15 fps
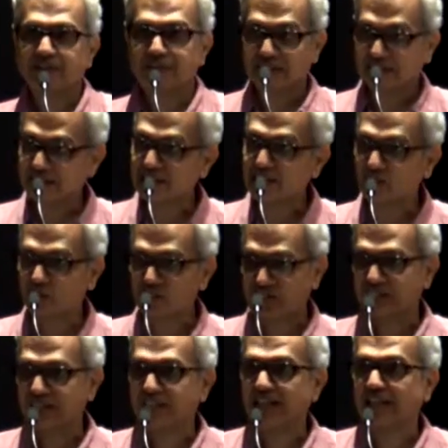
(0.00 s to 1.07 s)
another
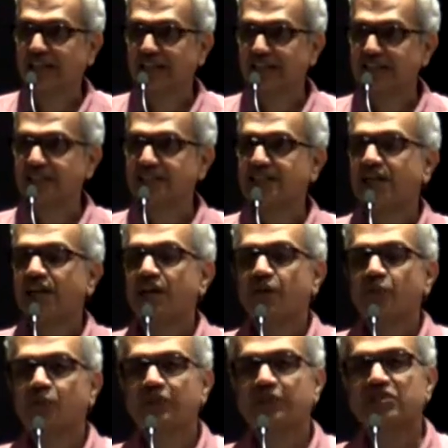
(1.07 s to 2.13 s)
session like this
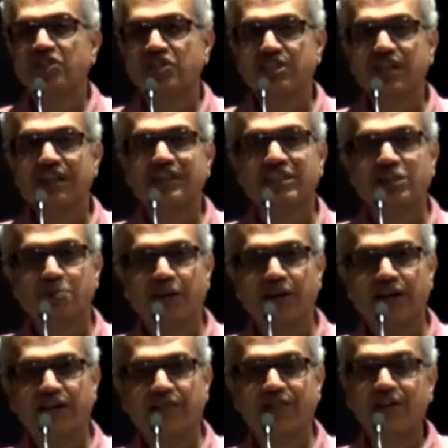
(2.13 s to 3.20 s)
with Shashank
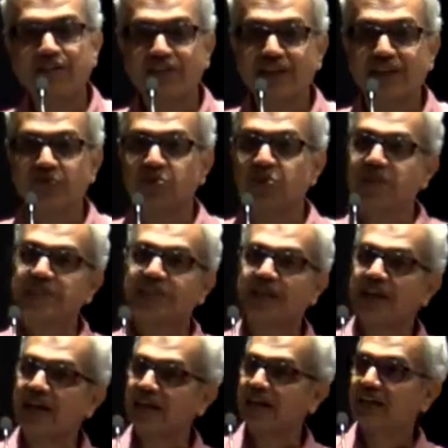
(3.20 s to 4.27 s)
Deshpande, very, very interesting
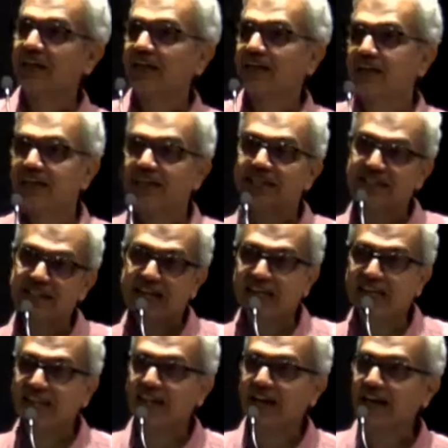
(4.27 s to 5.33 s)
guy, a
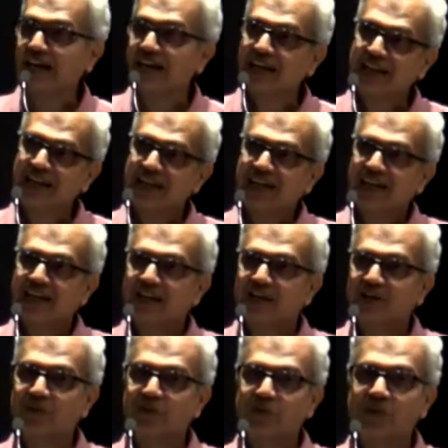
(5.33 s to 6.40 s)
design guy
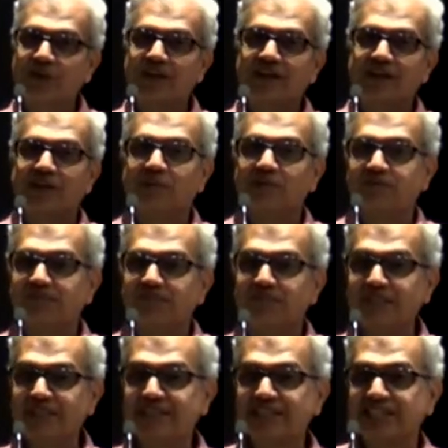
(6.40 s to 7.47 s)
uh, who built a
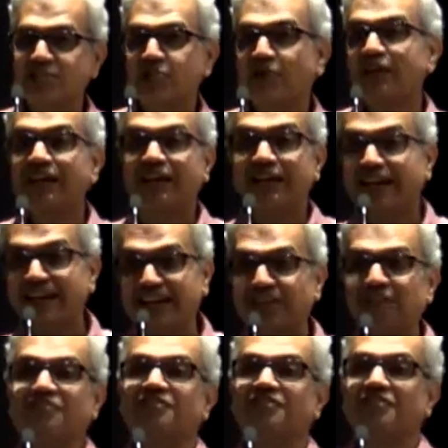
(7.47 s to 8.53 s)
business doing
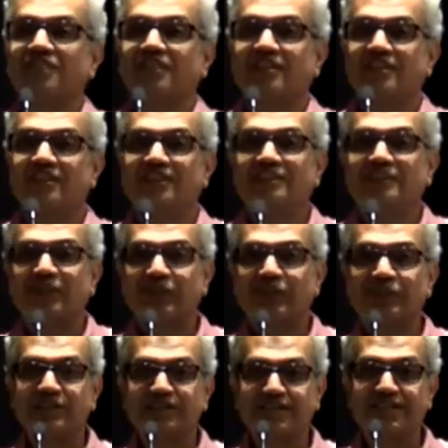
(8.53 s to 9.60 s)
creative, uh, you
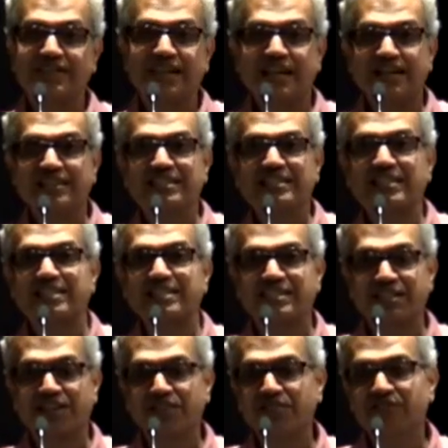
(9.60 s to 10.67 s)
know, designs and
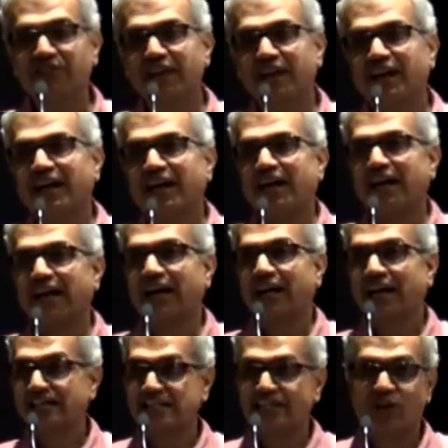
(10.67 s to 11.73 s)
stuff and
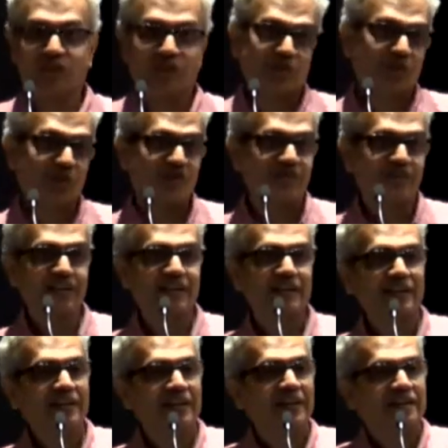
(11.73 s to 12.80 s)
has now got a
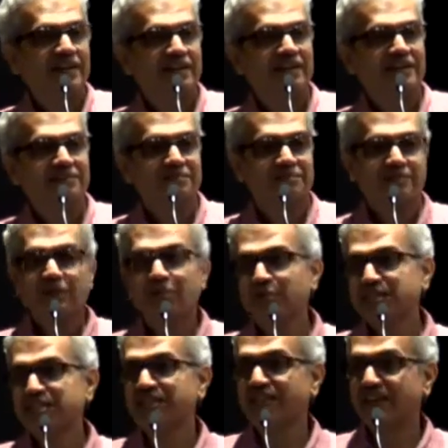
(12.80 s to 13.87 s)
very um,
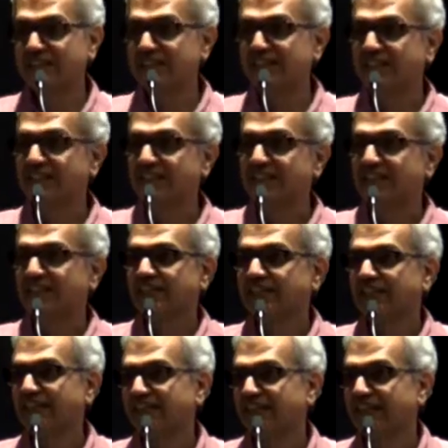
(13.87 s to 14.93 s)
impressive exit
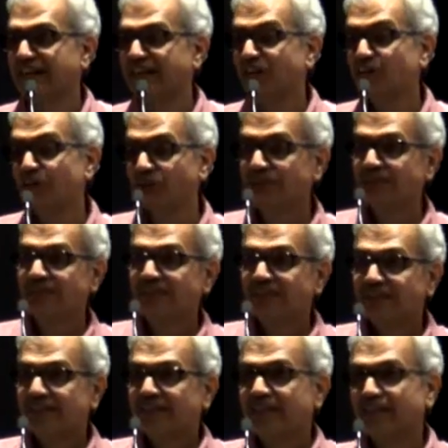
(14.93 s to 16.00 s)
uh, and to a,
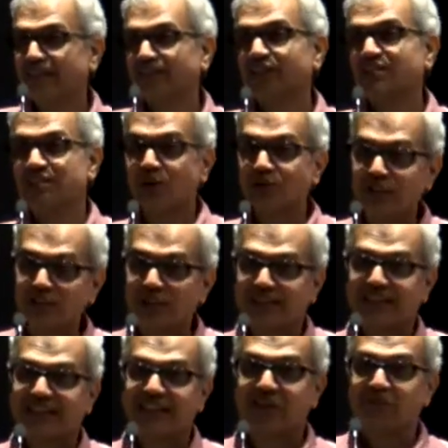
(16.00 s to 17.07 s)
a, South
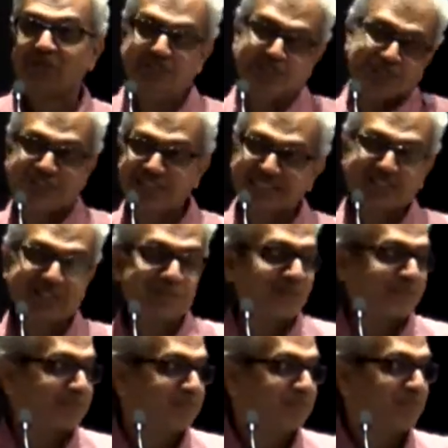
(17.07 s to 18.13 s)
American company. So it's, it'll
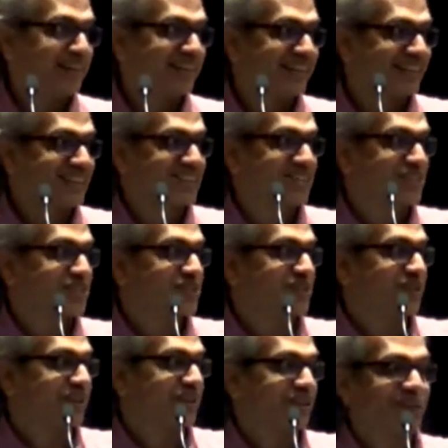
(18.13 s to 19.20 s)
be a pretty interesting
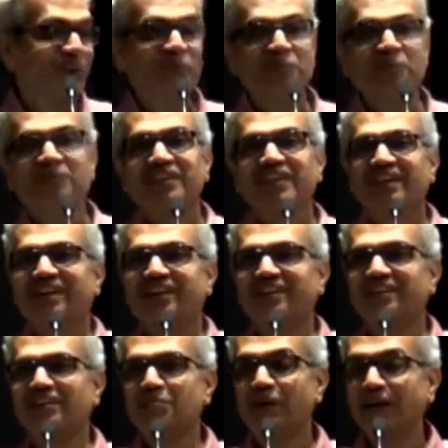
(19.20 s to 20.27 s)
story, you know.
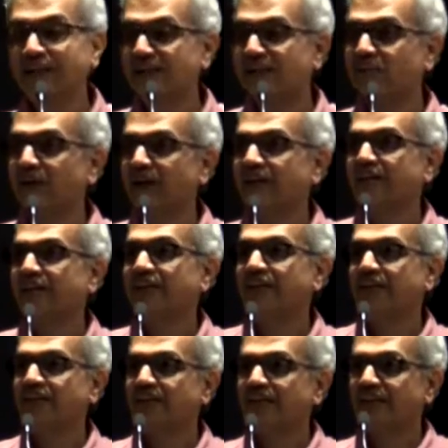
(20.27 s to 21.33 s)
Uh, but but uh,
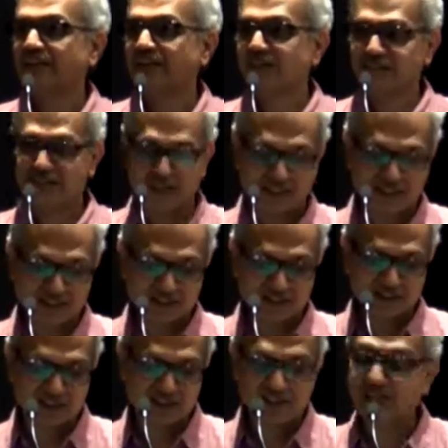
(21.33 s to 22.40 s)
uh, Shekhar,
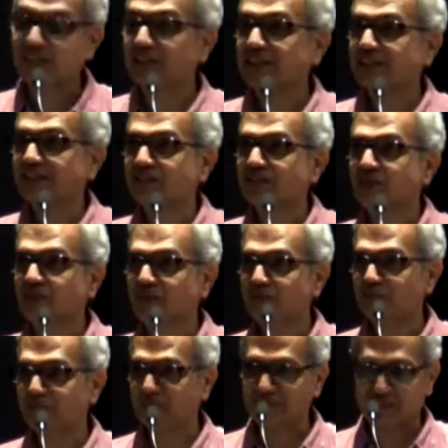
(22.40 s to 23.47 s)
Shashank is going
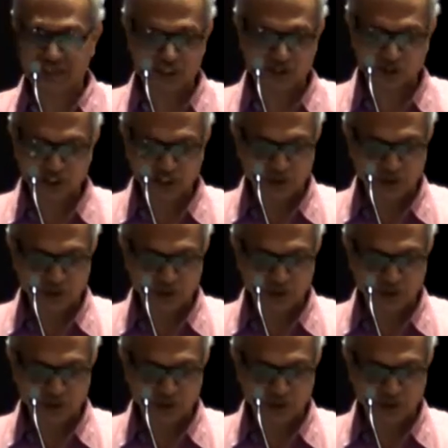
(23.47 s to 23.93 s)
to be with us on the